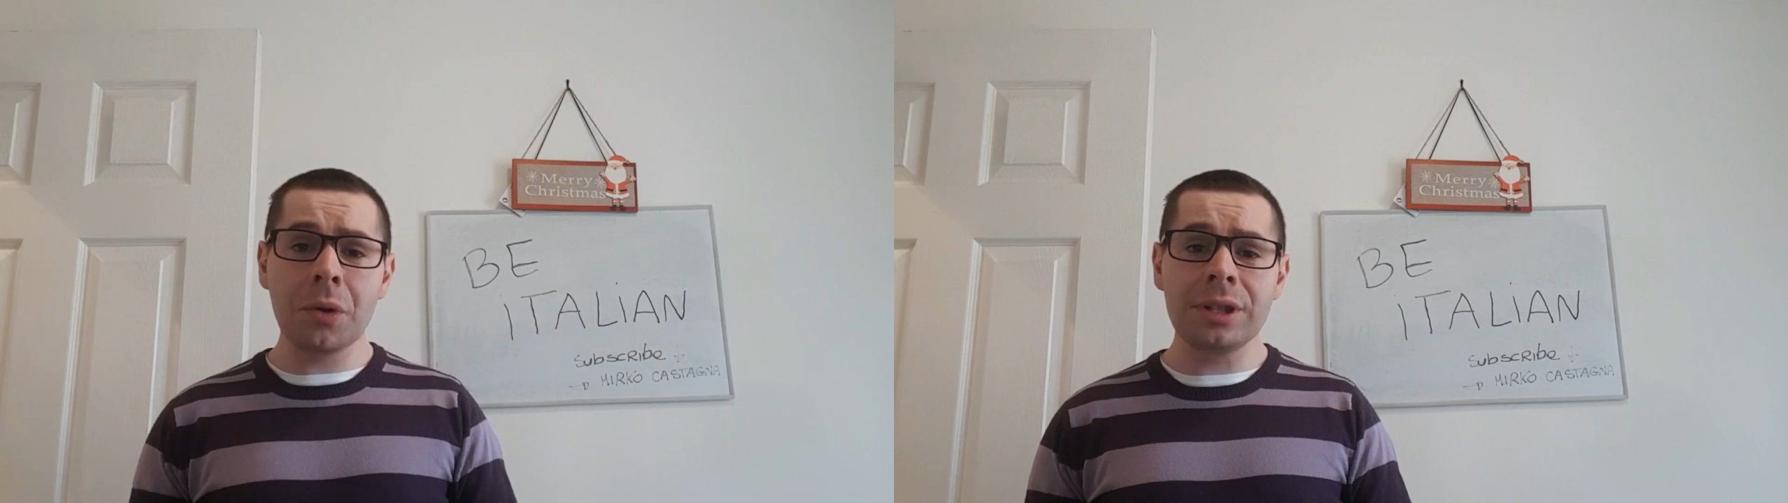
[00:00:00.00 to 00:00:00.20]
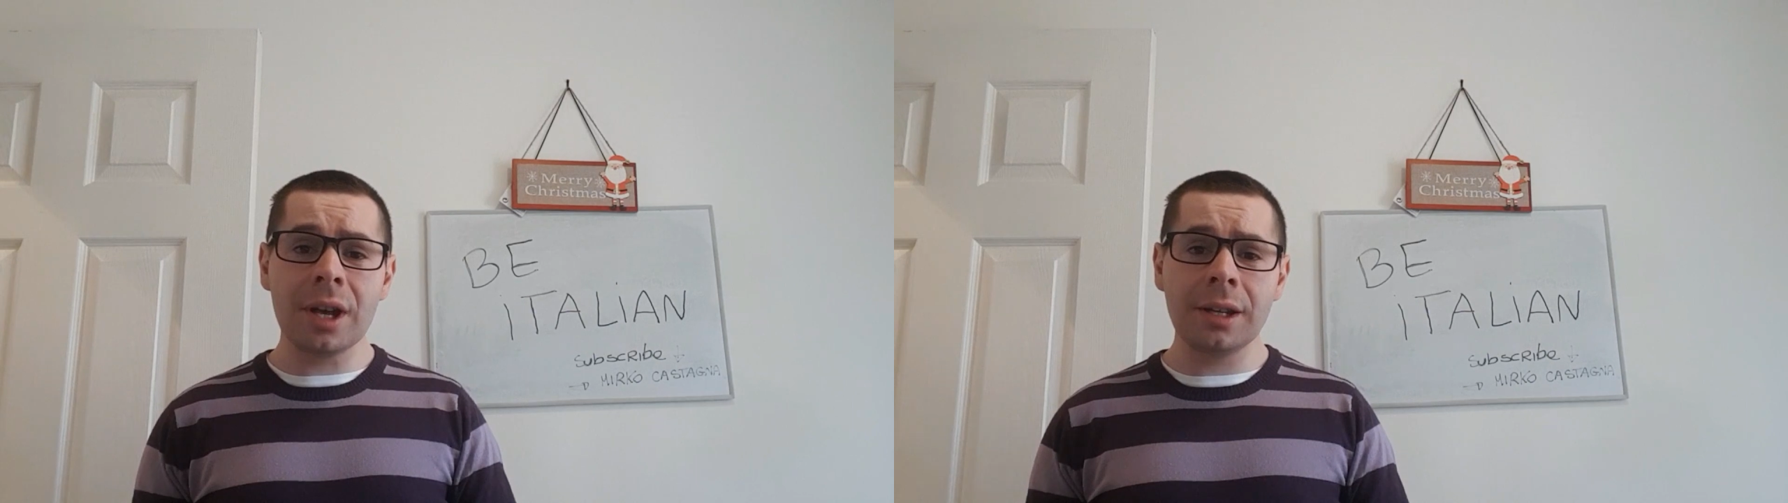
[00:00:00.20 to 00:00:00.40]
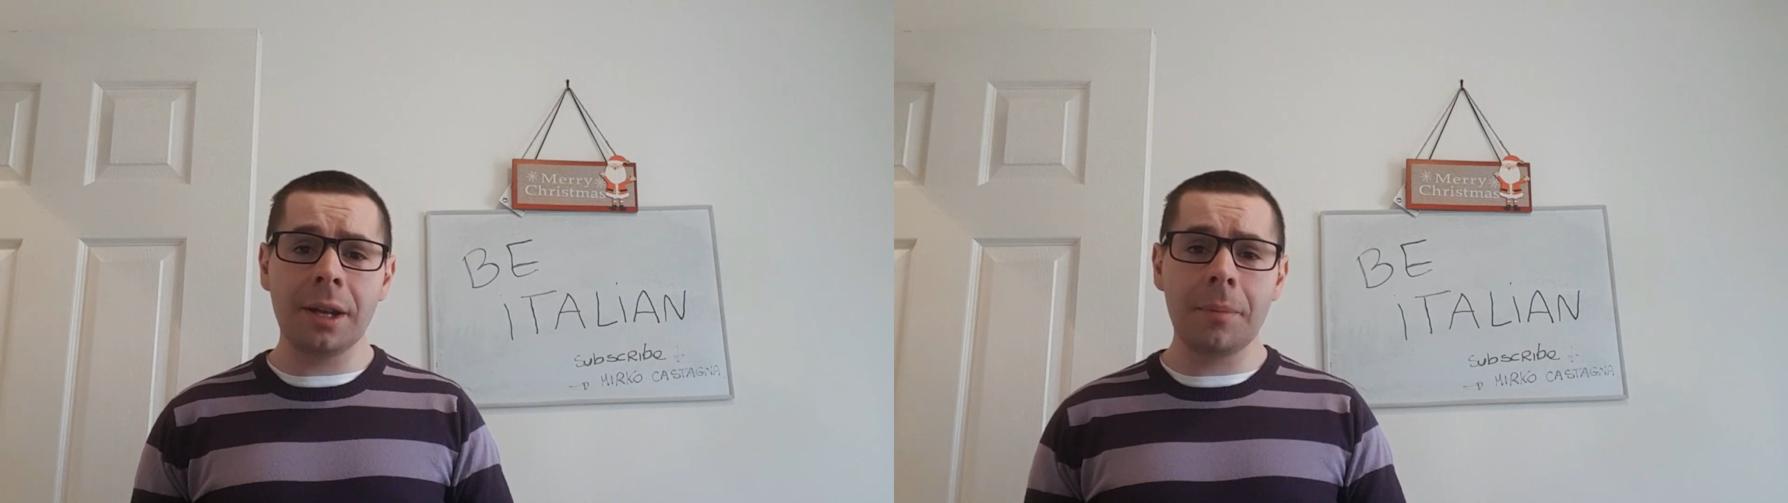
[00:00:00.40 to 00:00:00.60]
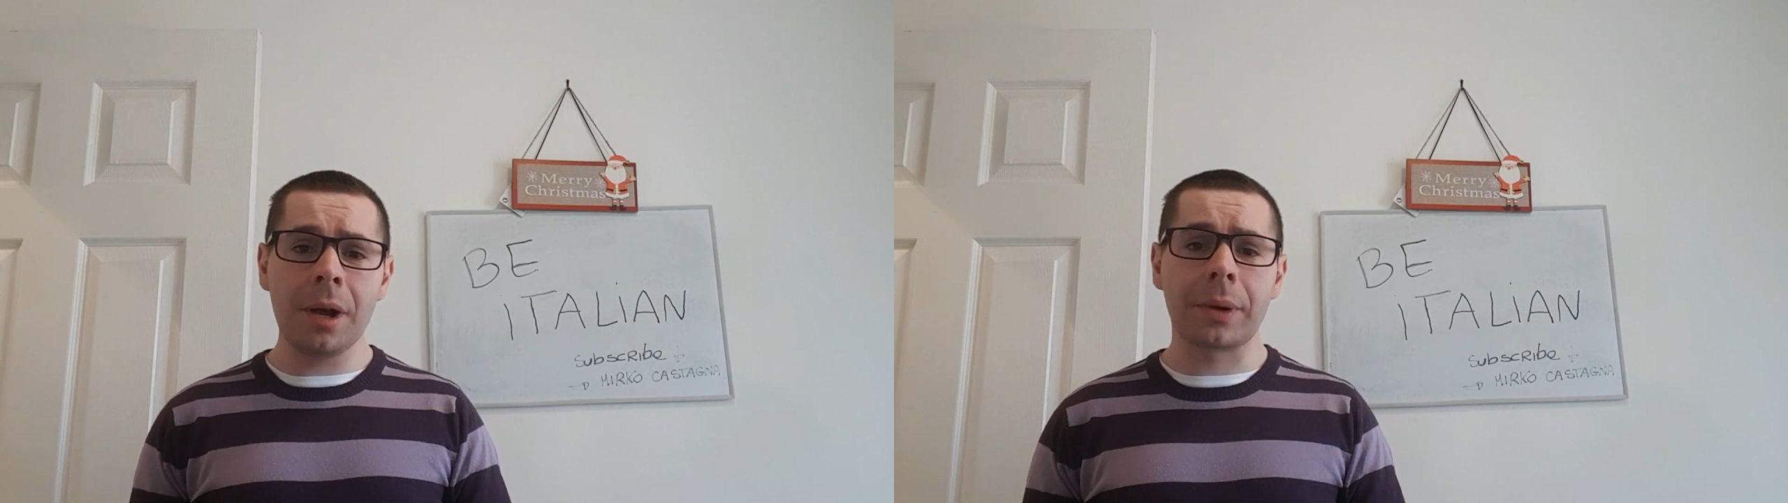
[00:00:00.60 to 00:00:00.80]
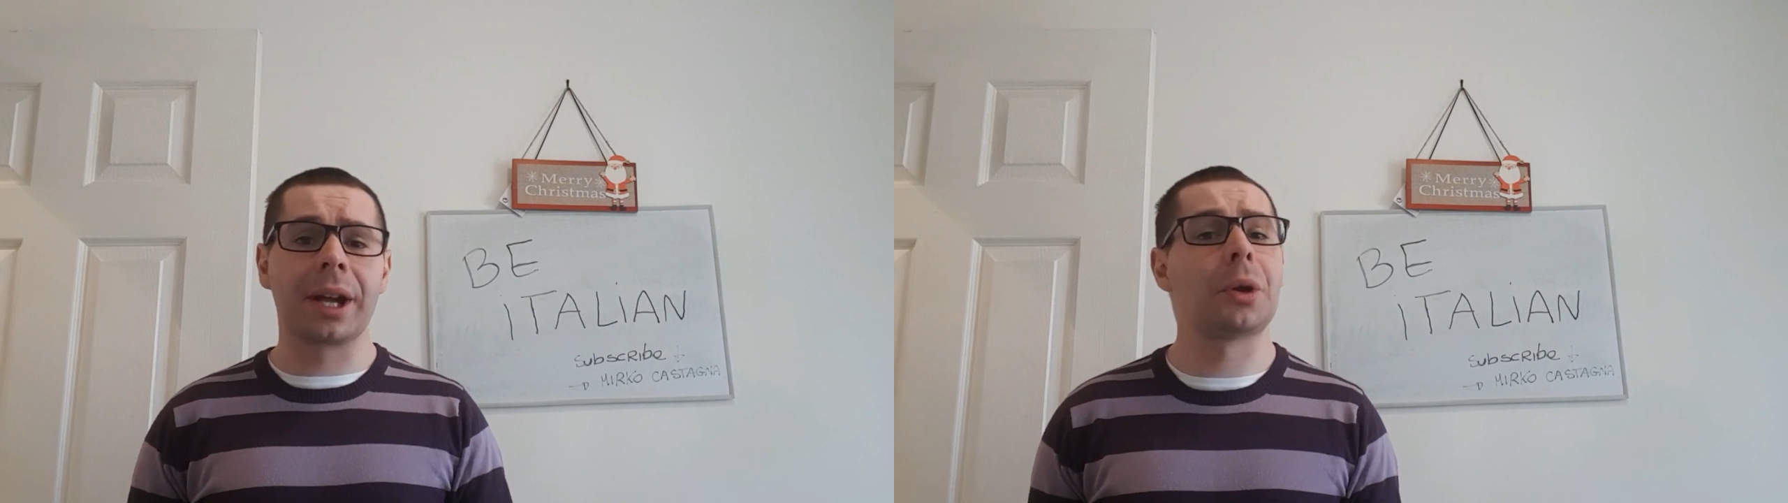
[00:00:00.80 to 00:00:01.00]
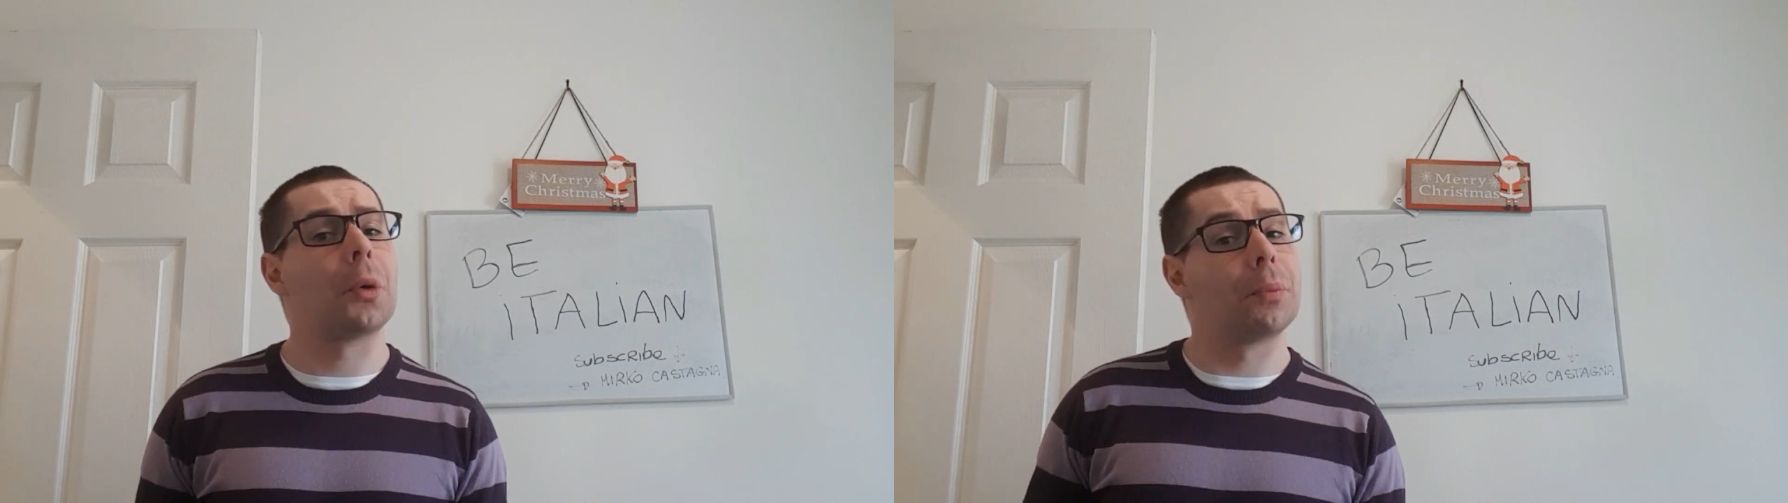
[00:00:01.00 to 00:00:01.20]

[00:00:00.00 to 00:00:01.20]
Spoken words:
you Italian American or